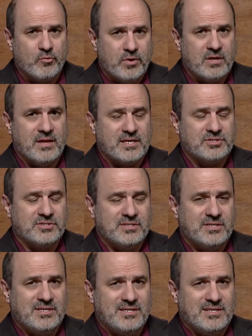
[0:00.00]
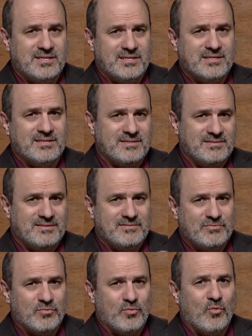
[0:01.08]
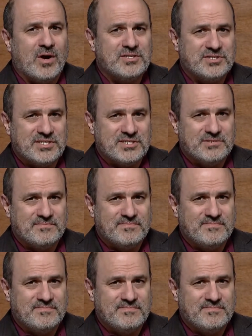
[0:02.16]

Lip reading: re-election. Watch this.